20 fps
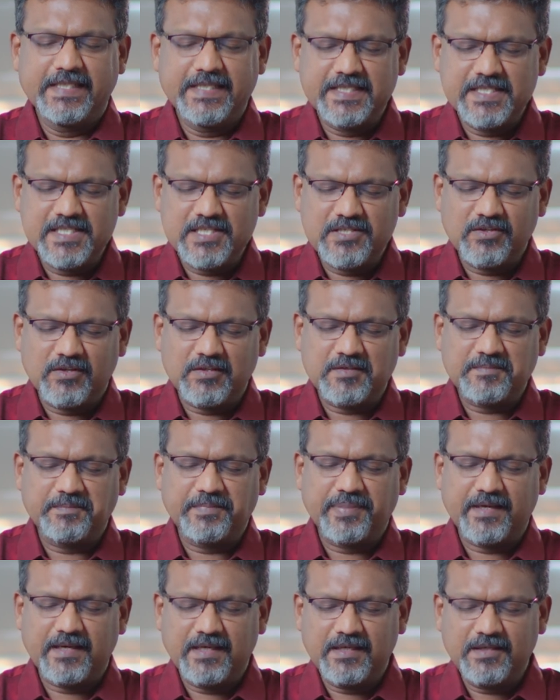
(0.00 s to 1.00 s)
It is
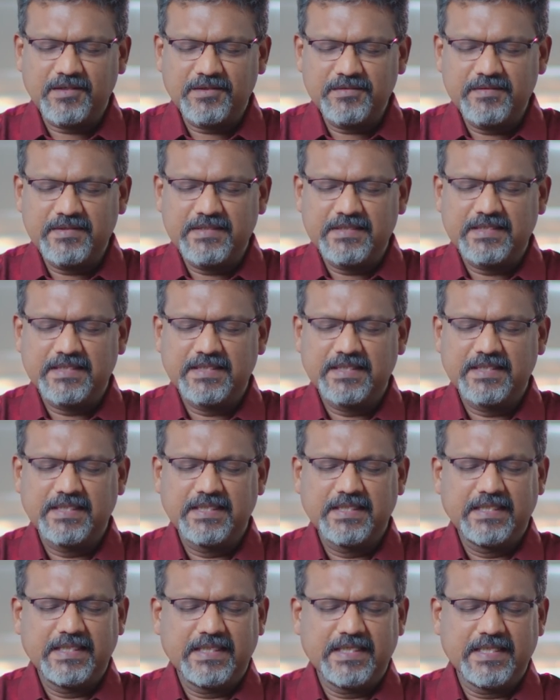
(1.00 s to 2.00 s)
not proud.
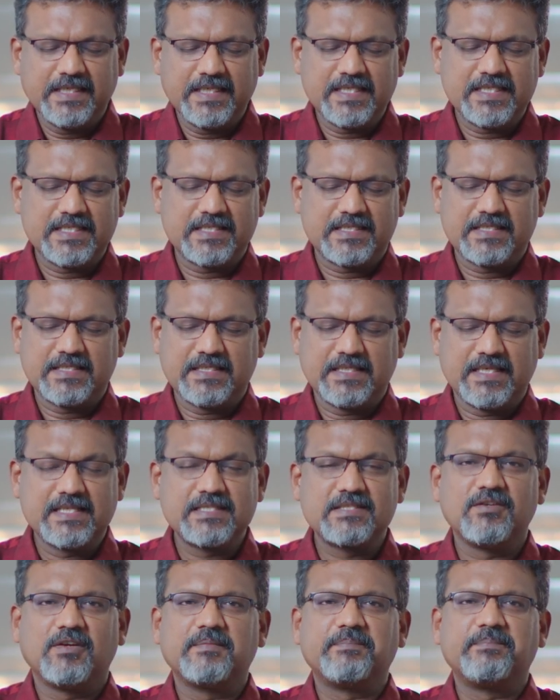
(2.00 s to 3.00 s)
It is,
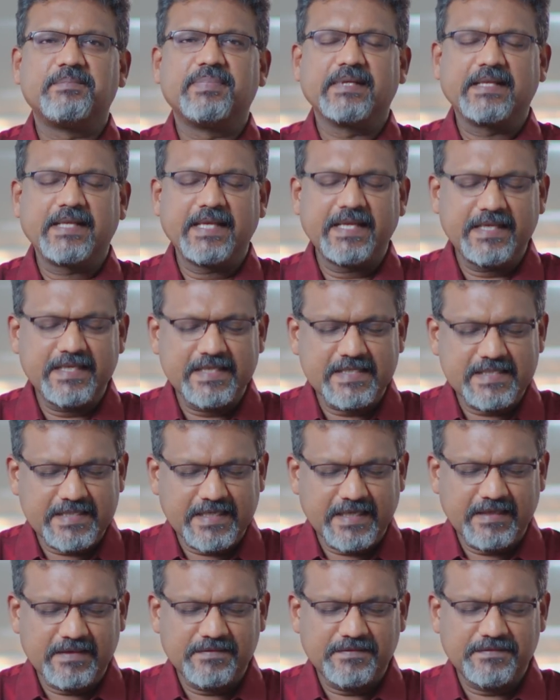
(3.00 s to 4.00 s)
does not parade
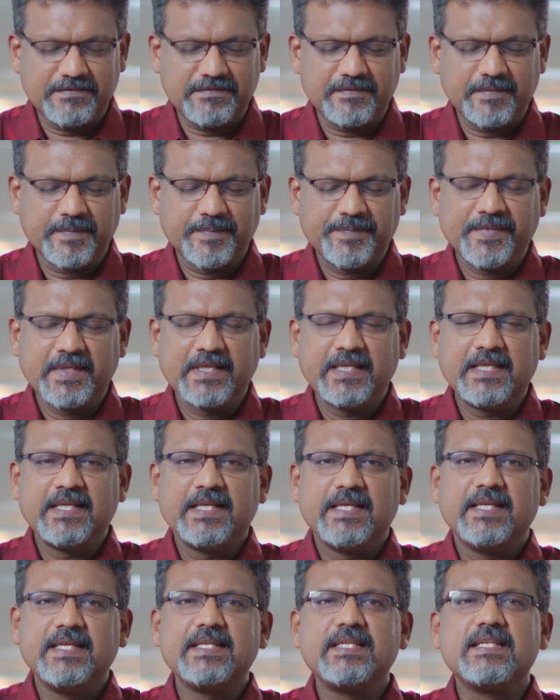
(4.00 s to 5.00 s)
itself.
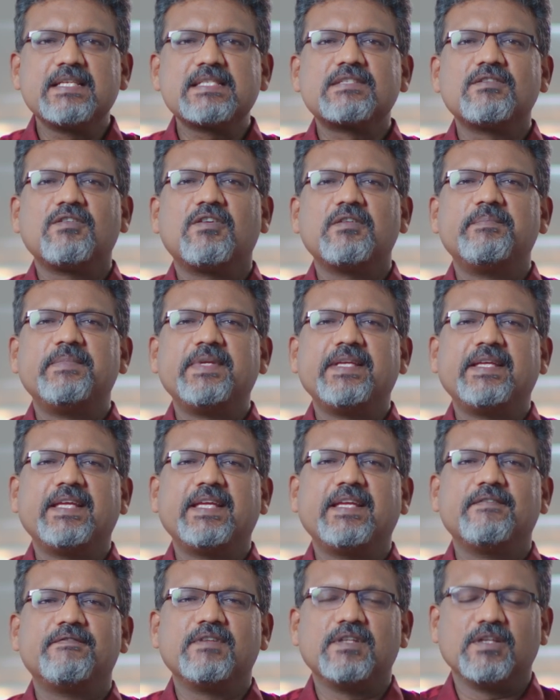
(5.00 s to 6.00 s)
It does not
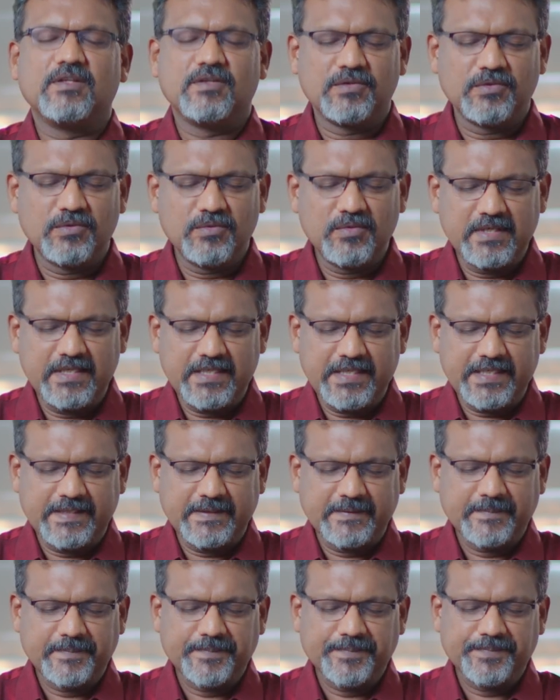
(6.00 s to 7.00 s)
behave
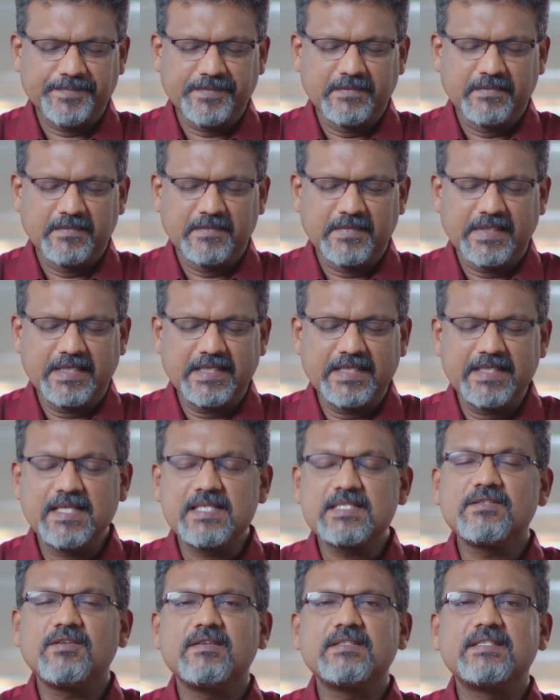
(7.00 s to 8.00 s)
rudely. It
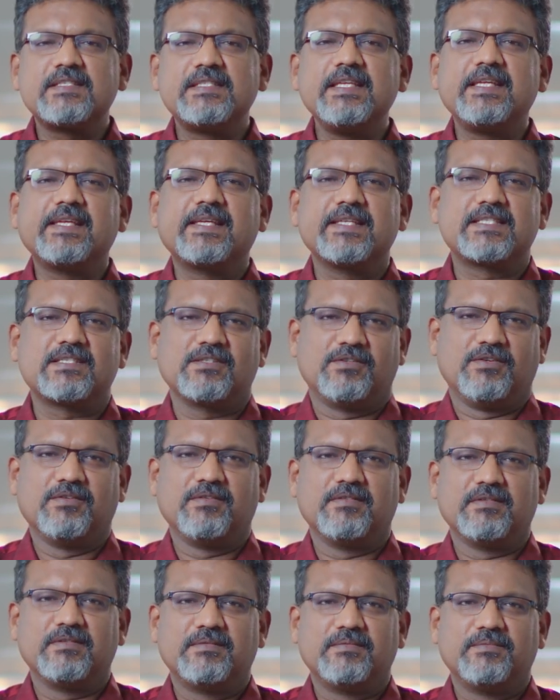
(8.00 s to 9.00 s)
does not seek its
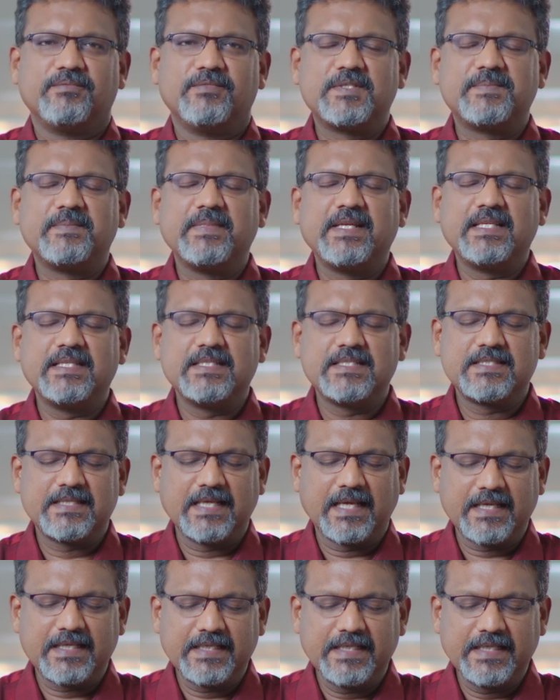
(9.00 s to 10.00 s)
own, which means
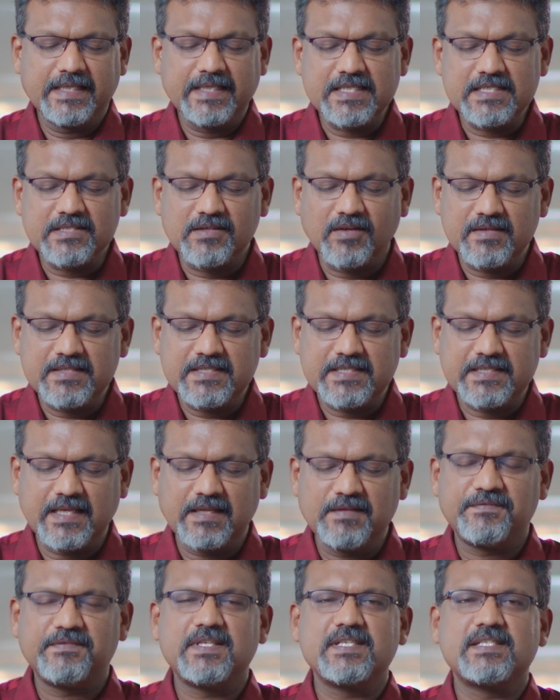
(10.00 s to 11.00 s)
that it is not
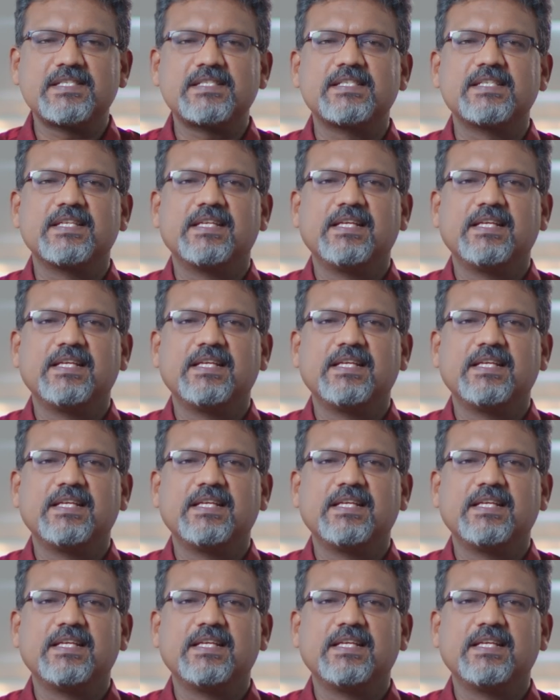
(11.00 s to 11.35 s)
selfish.